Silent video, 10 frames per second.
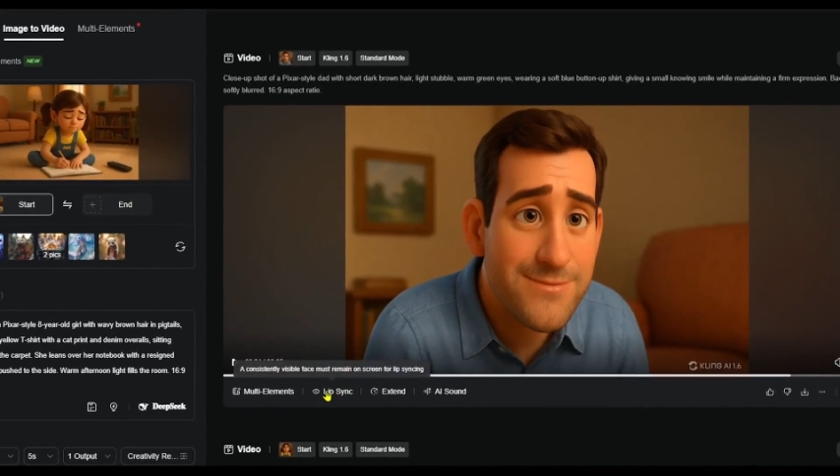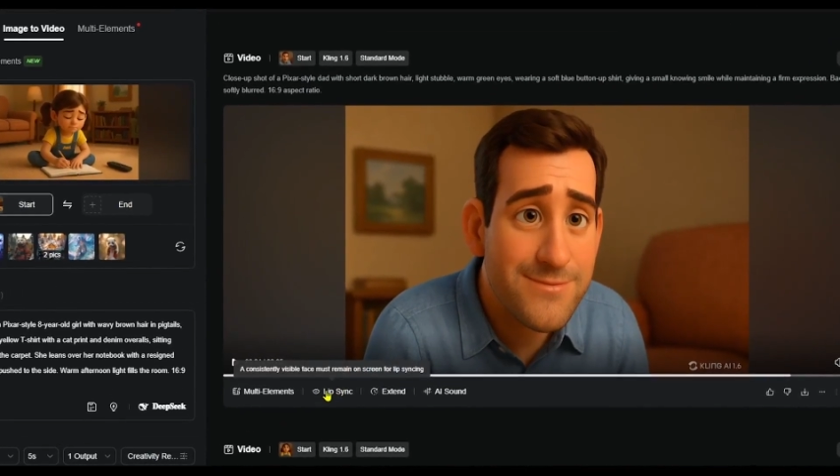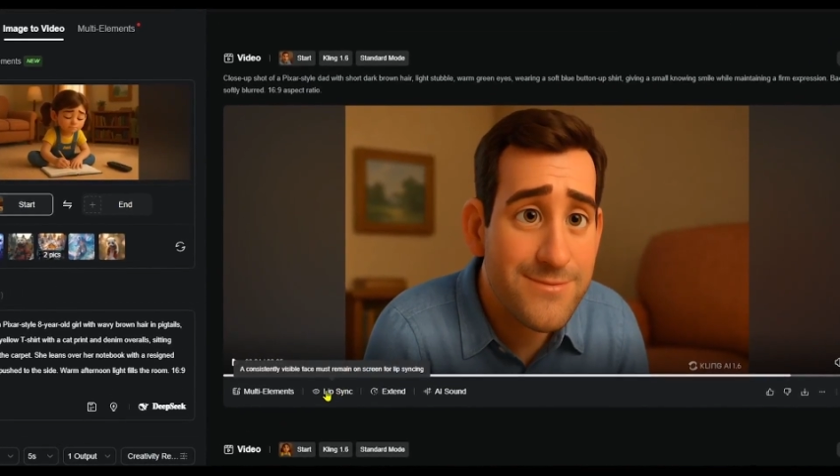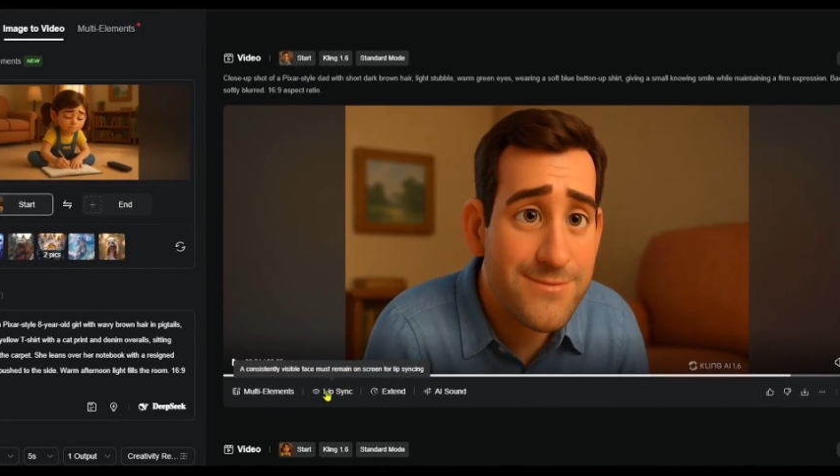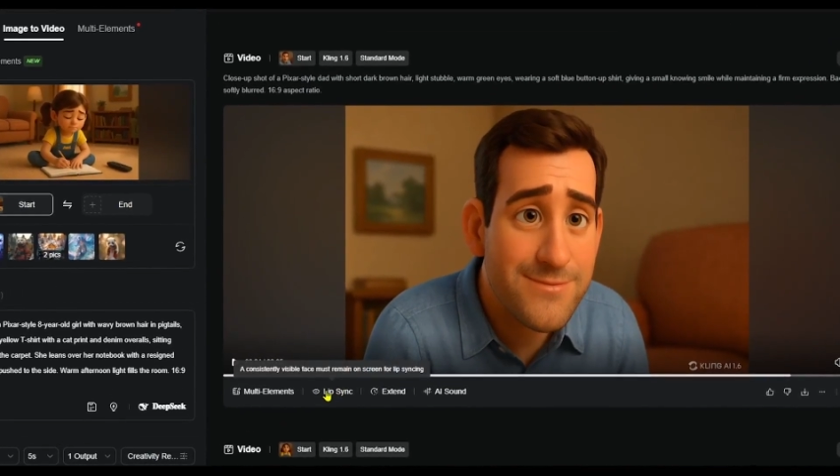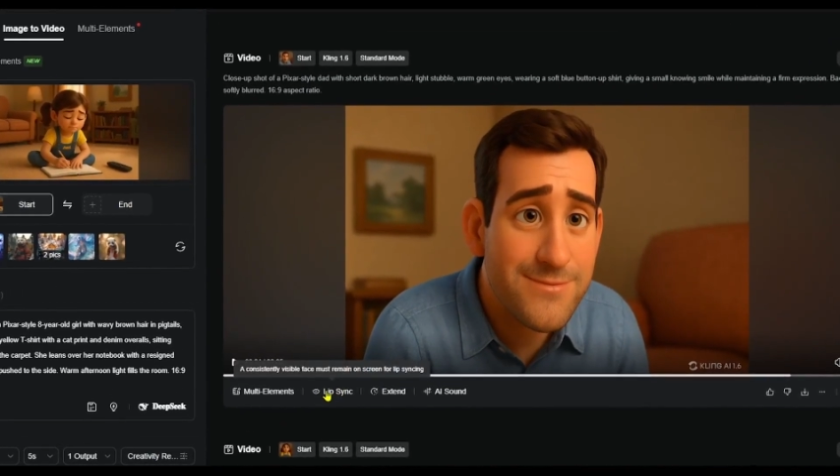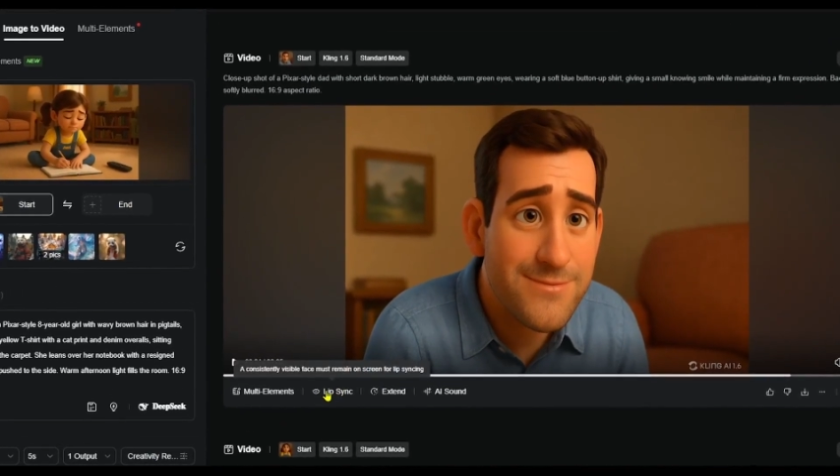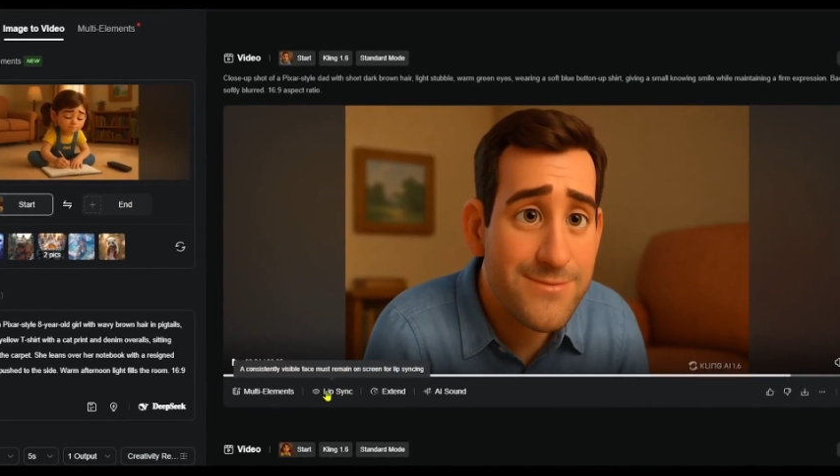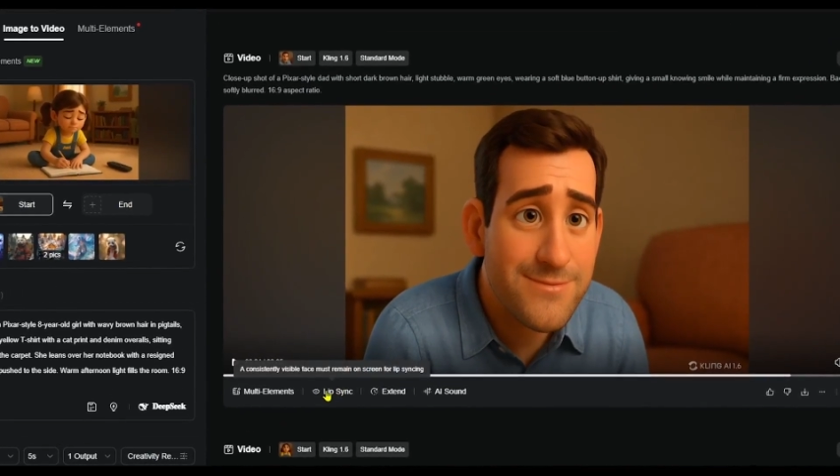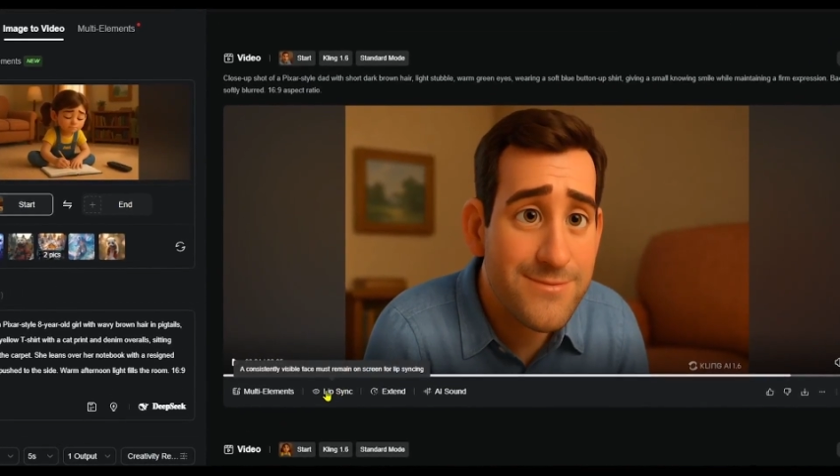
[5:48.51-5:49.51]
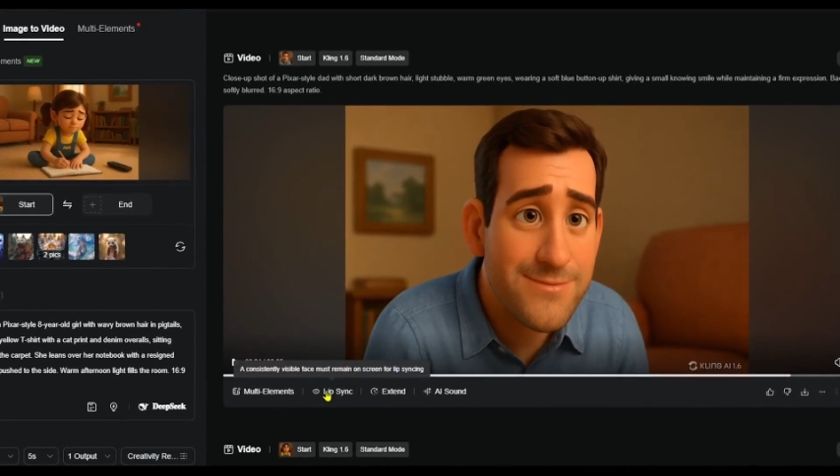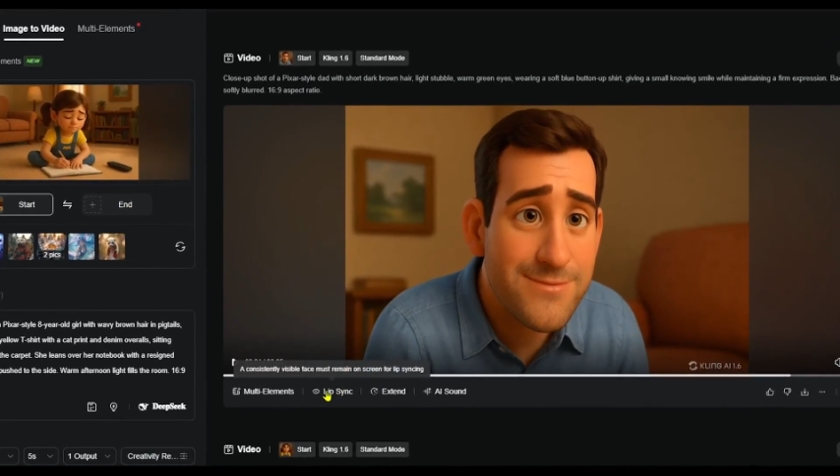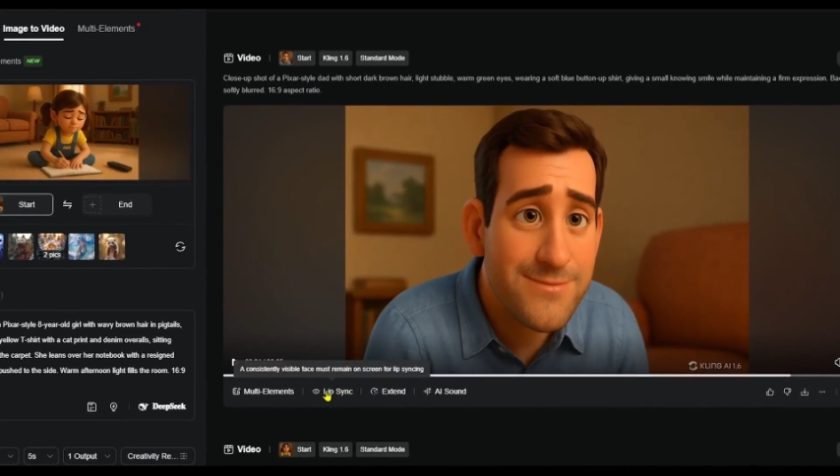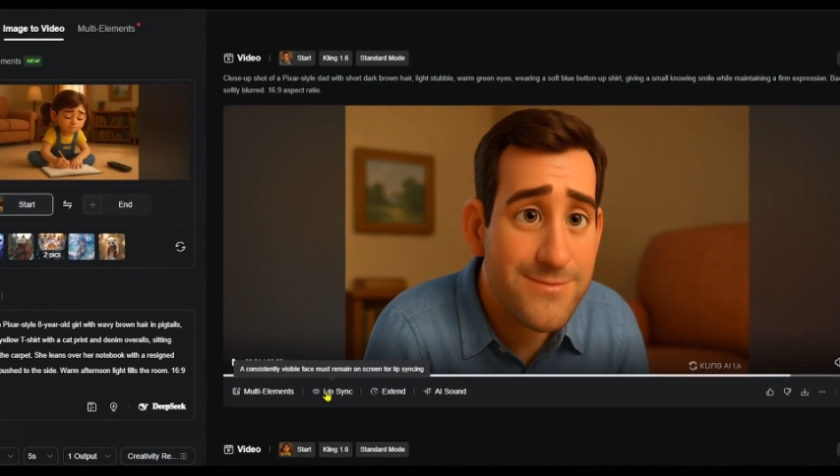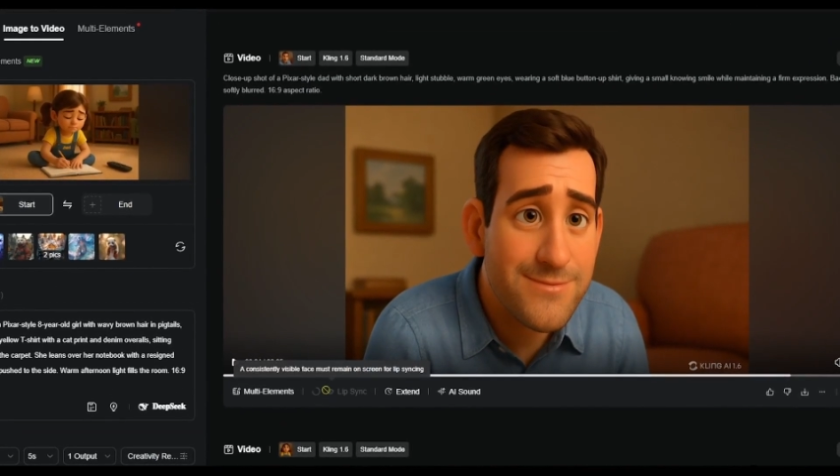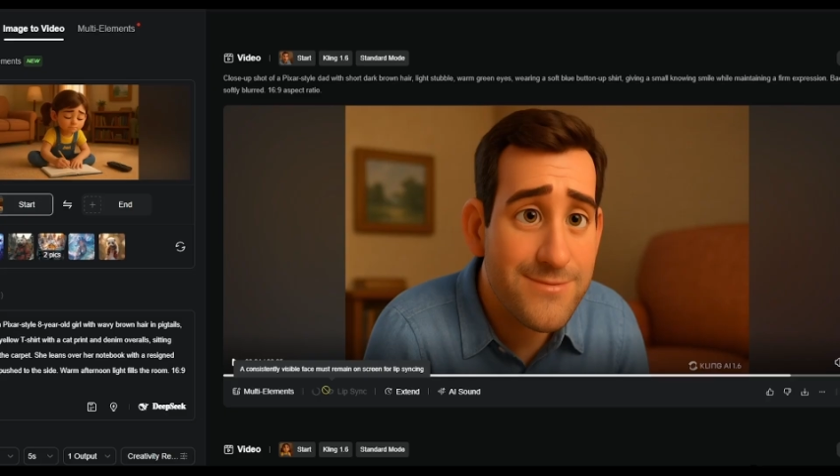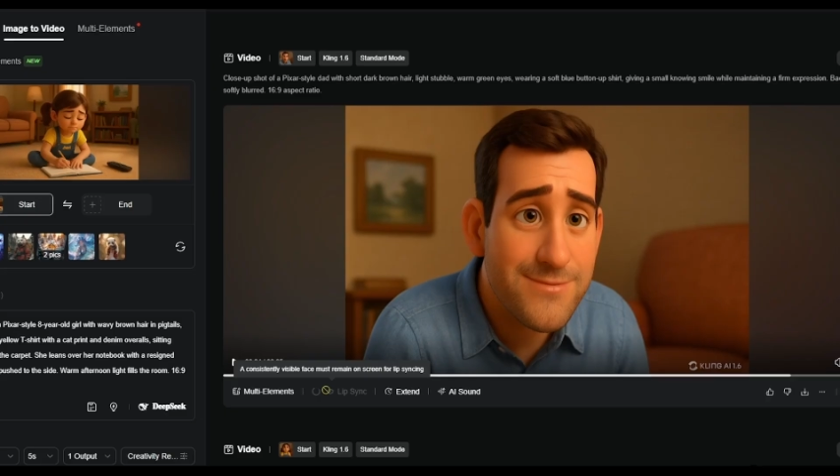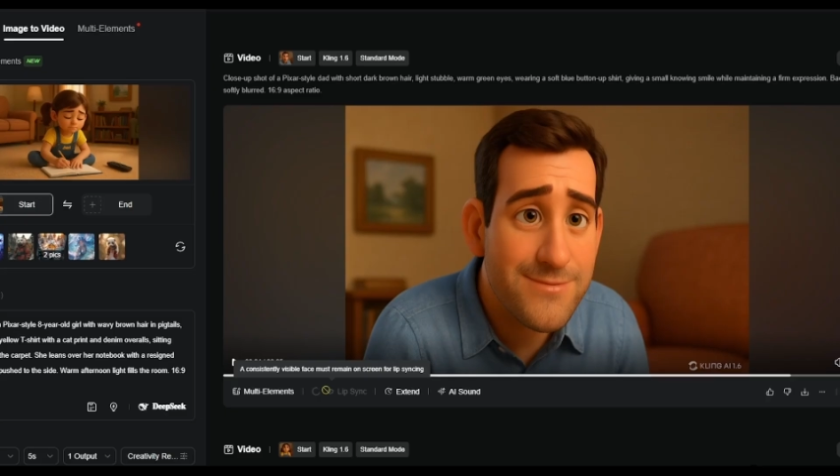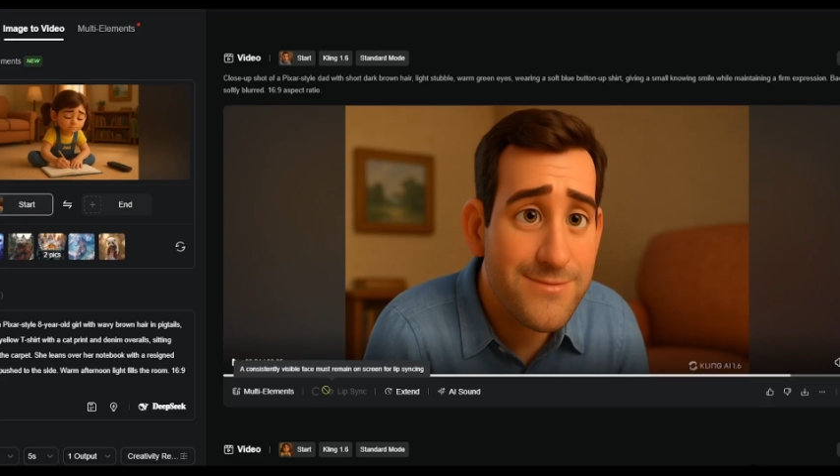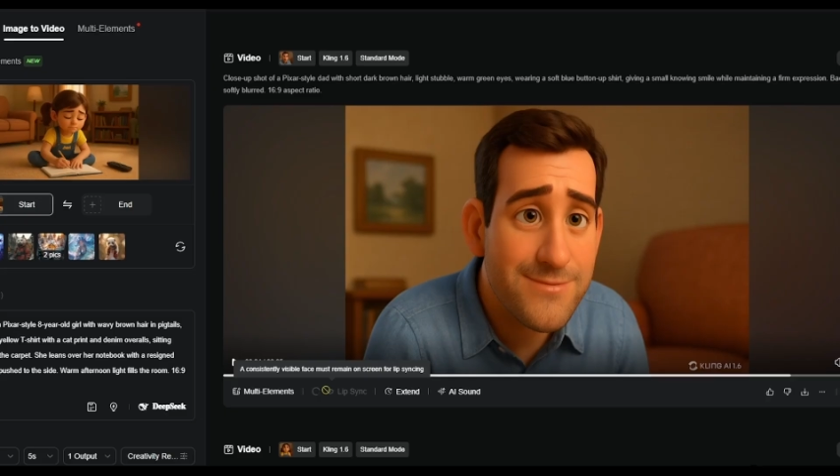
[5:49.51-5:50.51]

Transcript: option. Click on it.